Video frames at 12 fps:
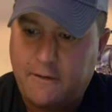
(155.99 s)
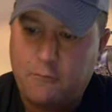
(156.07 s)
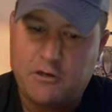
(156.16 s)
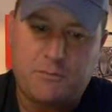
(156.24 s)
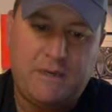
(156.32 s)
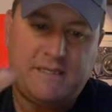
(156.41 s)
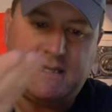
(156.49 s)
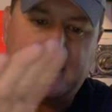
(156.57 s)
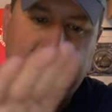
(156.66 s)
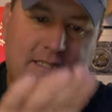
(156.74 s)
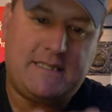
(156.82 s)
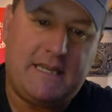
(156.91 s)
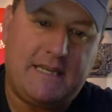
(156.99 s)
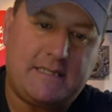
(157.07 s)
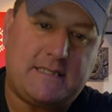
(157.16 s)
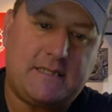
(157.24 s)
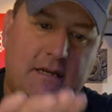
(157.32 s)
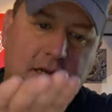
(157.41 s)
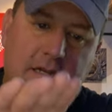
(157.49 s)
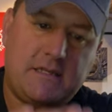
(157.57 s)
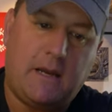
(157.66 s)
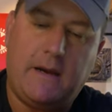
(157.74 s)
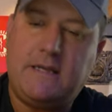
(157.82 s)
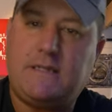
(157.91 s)
which means it sits
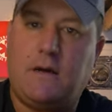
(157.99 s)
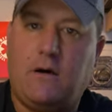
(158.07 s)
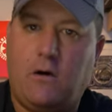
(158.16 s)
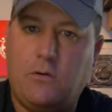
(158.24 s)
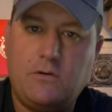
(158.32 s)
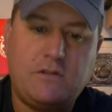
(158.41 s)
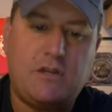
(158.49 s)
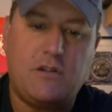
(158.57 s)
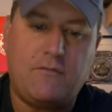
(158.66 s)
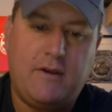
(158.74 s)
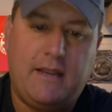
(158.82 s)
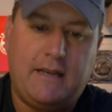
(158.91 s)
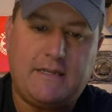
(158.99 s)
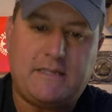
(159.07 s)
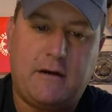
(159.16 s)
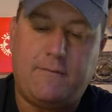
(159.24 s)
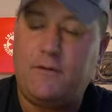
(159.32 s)
tighter onto the reel itself,